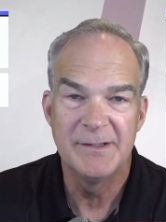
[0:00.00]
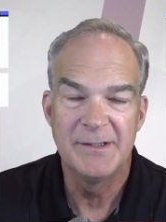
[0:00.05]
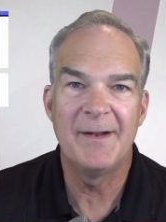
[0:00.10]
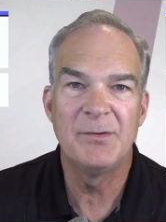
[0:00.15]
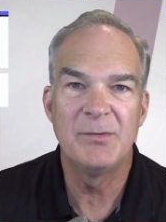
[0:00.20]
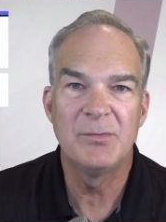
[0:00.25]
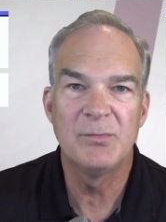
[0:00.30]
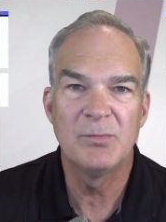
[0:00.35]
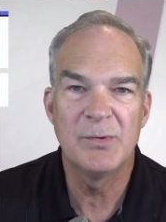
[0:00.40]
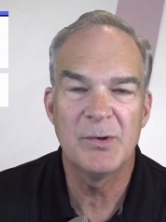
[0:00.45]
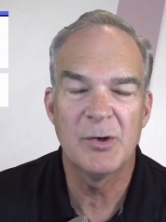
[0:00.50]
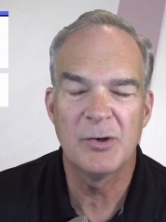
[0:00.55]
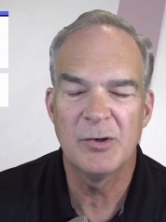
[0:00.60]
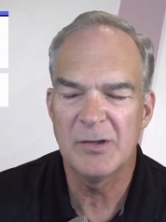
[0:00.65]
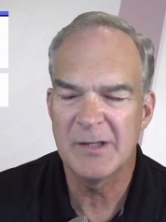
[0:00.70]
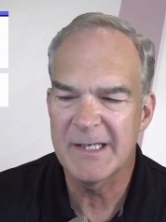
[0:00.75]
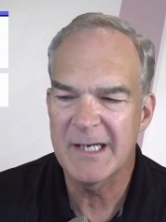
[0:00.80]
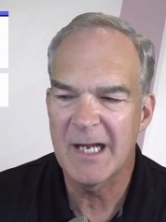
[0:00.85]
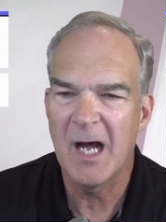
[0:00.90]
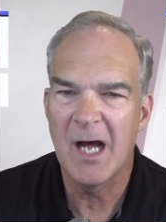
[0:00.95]
And
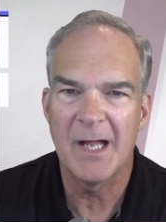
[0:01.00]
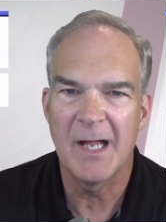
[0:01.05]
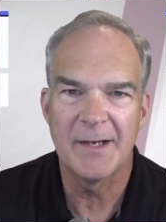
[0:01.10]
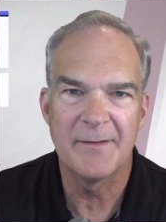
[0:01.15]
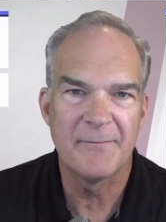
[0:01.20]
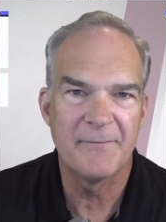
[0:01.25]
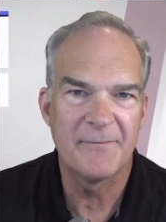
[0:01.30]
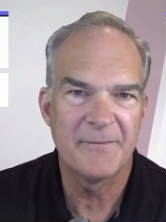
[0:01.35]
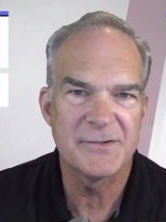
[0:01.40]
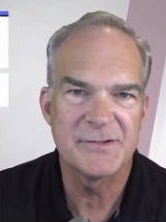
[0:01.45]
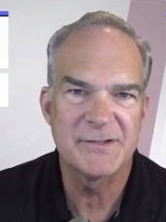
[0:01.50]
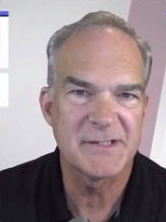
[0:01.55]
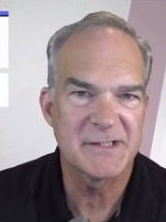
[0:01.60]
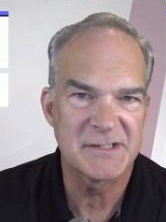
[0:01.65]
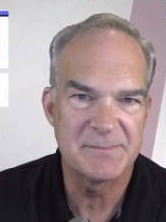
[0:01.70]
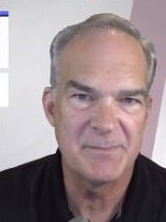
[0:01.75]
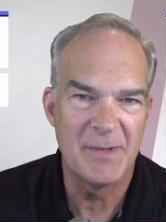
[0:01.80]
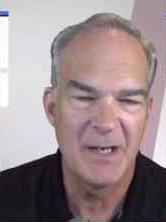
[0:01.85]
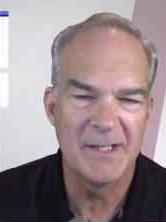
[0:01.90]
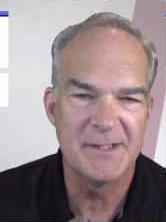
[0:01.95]
early on, in the first
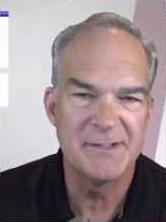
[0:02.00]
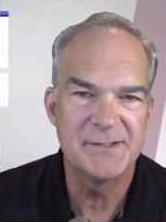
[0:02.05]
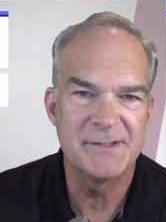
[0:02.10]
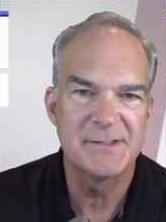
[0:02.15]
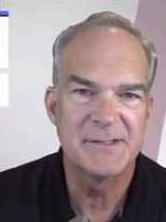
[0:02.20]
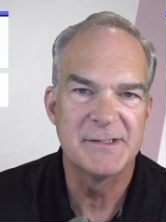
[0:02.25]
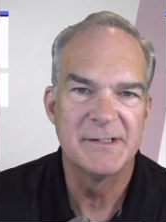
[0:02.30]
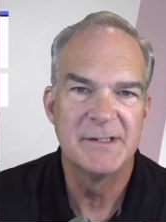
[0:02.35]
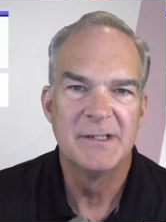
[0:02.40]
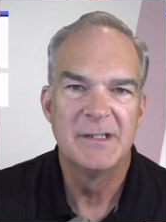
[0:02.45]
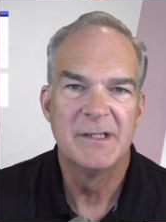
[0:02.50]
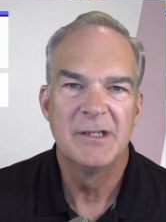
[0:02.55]
6 months,